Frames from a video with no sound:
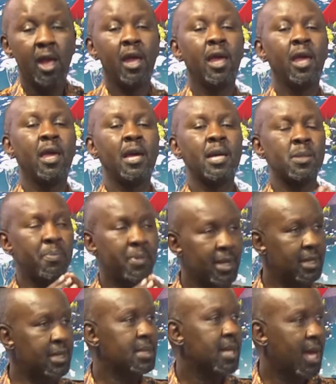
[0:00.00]
He has
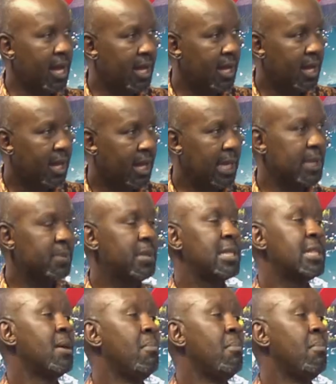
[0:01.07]
built his ark. He's been the